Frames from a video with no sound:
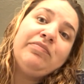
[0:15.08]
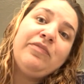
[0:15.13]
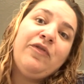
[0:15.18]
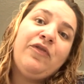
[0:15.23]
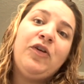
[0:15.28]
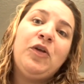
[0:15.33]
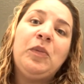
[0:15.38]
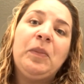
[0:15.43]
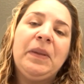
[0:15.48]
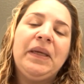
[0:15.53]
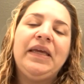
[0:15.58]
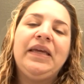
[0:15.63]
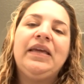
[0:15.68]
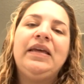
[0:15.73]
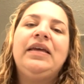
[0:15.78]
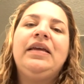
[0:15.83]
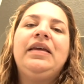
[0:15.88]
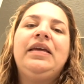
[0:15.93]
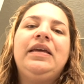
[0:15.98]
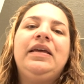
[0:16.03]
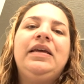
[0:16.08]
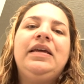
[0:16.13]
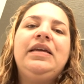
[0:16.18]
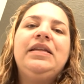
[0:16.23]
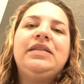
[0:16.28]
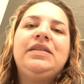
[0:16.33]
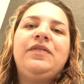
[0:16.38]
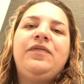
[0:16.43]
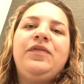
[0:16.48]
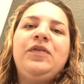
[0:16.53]
filming,
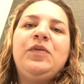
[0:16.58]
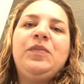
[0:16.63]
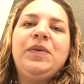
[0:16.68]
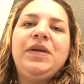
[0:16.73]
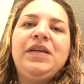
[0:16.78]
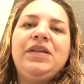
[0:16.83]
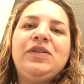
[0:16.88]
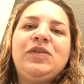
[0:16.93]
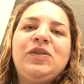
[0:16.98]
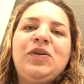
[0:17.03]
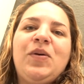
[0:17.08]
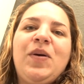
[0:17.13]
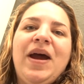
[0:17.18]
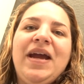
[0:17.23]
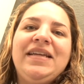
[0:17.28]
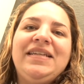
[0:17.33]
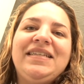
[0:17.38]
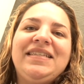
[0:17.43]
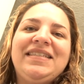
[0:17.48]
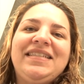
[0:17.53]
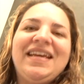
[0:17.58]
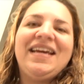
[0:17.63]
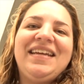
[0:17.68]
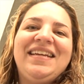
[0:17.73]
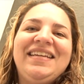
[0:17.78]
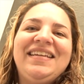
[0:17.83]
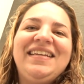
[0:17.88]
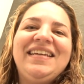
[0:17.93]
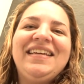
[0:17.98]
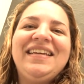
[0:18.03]
so I
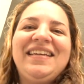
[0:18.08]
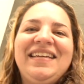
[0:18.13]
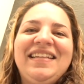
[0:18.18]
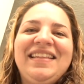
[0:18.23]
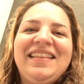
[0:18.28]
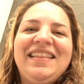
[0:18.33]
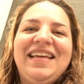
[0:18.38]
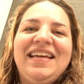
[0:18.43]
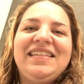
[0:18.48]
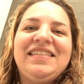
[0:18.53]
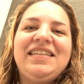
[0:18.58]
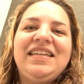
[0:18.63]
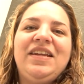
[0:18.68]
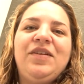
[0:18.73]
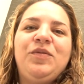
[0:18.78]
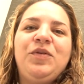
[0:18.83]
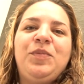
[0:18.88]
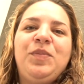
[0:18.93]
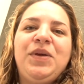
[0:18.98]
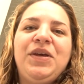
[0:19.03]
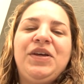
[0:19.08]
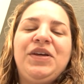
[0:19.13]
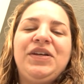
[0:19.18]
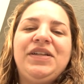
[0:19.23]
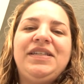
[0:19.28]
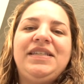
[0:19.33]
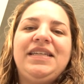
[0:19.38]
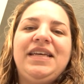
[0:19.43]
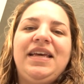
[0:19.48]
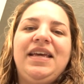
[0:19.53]
decided that today would be a
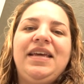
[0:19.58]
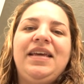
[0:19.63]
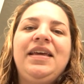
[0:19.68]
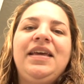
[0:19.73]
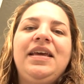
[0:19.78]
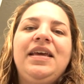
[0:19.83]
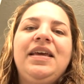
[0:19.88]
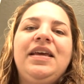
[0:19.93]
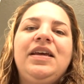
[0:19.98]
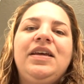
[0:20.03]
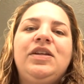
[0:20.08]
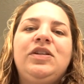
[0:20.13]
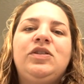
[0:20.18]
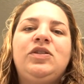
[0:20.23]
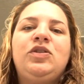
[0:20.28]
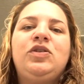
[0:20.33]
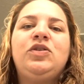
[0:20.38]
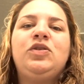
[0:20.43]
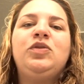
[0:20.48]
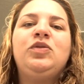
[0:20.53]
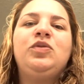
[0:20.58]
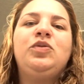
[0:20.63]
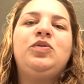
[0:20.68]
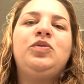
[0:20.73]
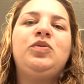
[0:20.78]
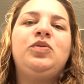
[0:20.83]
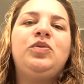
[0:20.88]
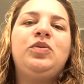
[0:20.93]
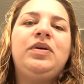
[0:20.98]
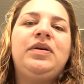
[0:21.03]
good day
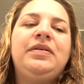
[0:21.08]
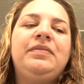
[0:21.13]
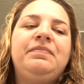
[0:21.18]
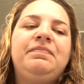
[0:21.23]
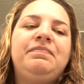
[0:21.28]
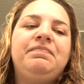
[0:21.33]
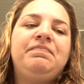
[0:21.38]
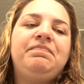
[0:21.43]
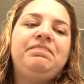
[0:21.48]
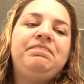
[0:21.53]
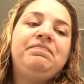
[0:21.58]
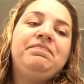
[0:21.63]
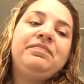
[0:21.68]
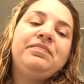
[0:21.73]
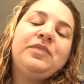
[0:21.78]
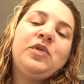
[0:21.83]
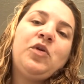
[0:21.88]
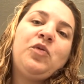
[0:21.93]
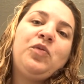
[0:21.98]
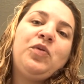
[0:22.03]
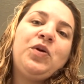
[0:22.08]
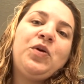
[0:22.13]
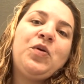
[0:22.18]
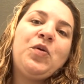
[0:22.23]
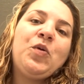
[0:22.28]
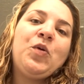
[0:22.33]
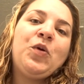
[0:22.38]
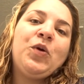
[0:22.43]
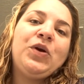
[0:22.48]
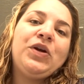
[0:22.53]
to
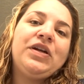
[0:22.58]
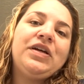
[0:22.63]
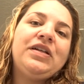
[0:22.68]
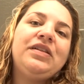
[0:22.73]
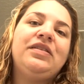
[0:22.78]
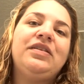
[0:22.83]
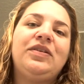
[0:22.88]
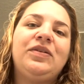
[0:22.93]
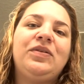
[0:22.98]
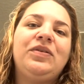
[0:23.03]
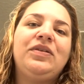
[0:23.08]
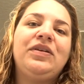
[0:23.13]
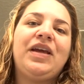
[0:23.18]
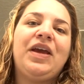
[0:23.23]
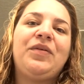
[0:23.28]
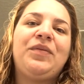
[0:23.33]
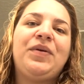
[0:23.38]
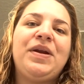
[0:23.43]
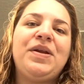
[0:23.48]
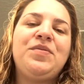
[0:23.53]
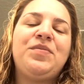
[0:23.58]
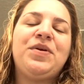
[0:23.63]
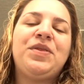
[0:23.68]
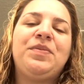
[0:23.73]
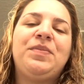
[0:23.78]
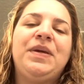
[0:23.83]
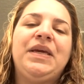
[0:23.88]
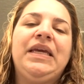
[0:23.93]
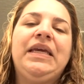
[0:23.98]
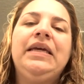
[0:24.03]
record a little get ready
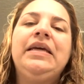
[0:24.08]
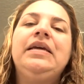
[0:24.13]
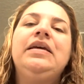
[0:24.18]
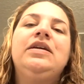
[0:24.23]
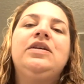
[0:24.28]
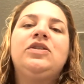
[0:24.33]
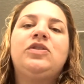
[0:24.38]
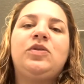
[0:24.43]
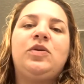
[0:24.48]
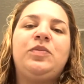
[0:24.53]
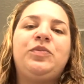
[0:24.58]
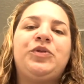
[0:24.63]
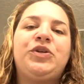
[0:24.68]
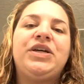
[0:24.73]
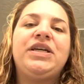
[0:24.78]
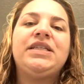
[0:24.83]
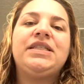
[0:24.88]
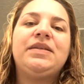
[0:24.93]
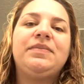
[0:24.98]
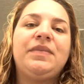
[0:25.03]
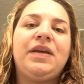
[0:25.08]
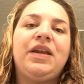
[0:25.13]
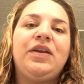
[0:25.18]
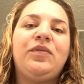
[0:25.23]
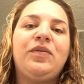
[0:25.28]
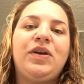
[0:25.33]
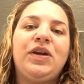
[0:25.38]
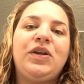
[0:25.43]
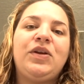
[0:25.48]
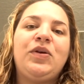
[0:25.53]
with me. So I'm dressed, I'm
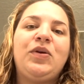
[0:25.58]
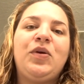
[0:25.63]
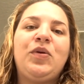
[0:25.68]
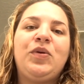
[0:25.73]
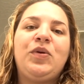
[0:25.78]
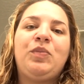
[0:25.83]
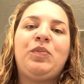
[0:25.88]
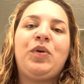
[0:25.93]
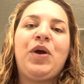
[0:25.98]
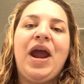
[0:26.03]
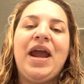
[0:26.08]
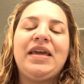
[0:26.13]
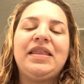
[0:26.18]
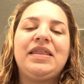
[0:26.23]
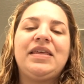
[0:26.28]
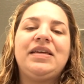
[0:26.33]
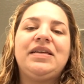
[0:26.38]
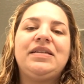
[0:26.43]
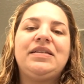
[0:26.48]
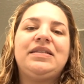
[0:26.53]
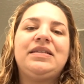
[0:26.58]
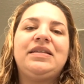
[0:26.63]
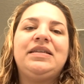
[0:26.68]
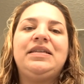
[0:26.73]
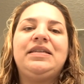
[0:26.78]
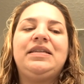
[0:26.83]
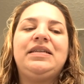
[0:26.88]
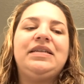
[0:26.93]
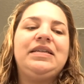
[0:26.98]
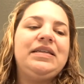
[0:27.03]
getting ready to go to practice.
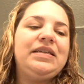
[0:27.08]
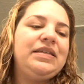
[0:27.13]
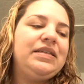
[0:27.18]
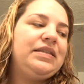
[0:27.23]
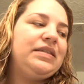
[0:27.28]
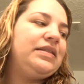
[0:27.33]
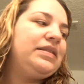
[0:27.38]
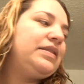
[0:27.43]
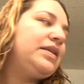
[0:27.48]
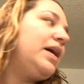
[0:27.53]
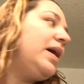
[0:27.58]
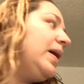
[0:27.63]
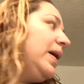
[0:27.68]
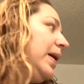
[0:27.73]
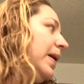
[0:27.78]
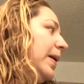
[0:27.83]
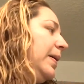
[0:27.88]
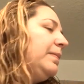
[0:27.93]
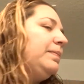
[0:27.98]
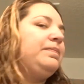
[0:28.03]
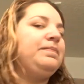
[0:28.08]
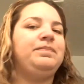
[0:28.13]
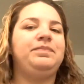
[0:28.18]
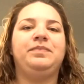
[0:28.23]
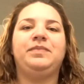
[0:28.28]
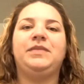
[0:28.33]
It is, let